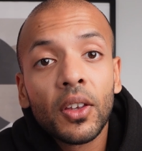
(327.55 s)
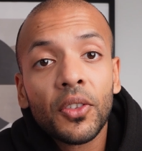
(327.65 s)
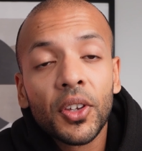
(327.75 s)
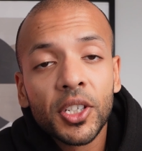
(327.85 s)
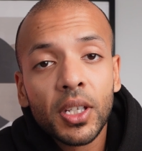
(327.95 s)

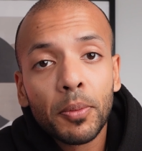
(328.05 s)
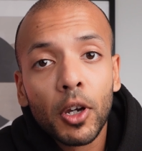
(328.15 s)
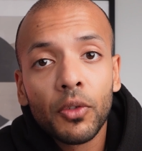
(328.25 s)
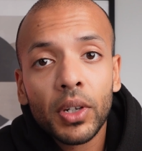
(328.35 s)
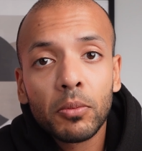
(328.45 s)
This is the
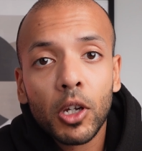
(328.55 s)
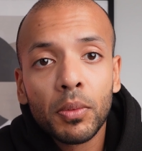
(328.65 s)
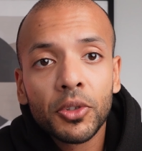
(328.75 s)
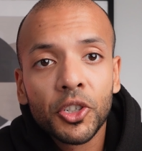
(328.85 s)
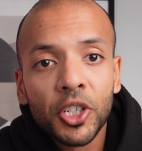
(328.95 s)
perfect
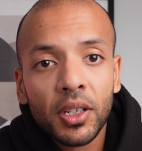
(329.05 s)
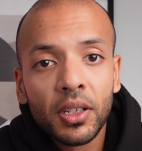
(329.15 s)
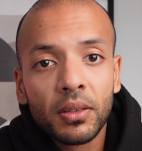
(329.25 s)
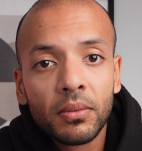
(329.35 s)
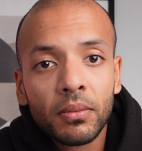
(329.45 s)
moment to check
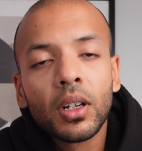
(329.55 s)
in.